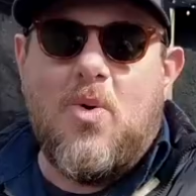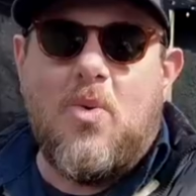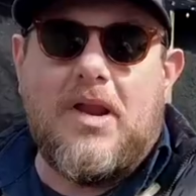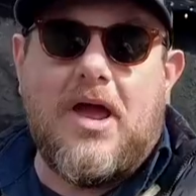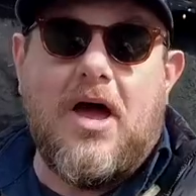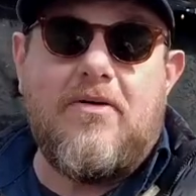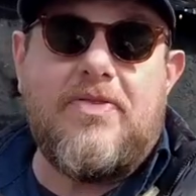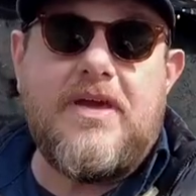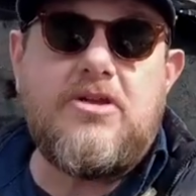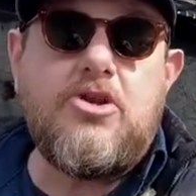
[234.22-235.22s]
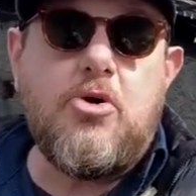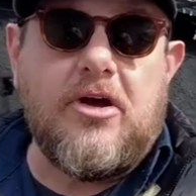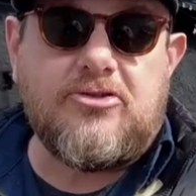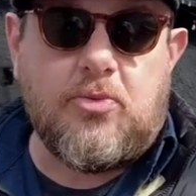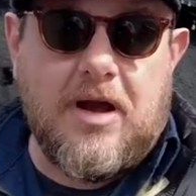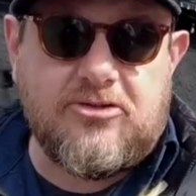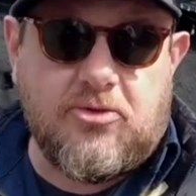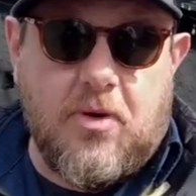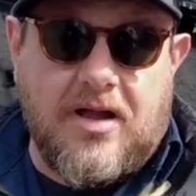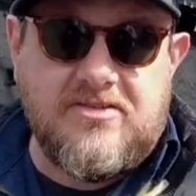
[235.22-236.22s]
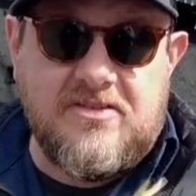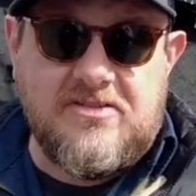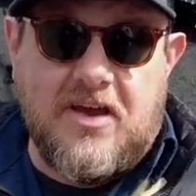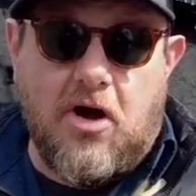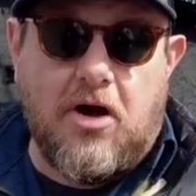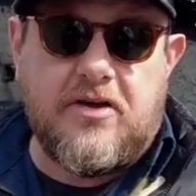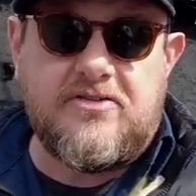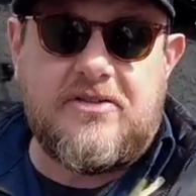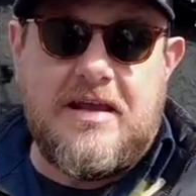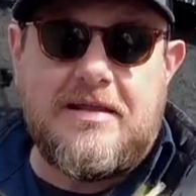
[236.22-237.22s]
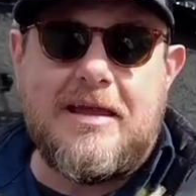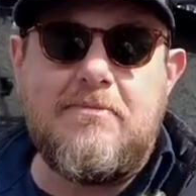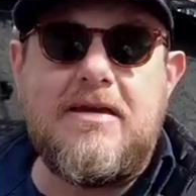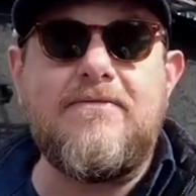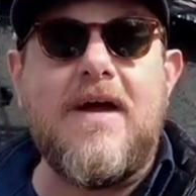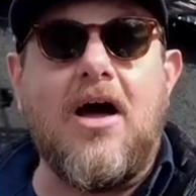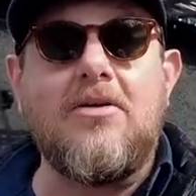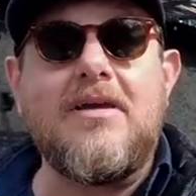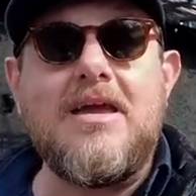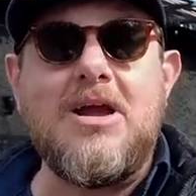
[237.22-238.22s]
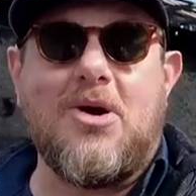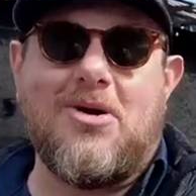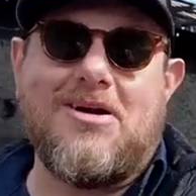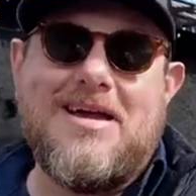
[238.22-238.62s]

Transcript: One of the newest restaurants in St. Augustine can be found here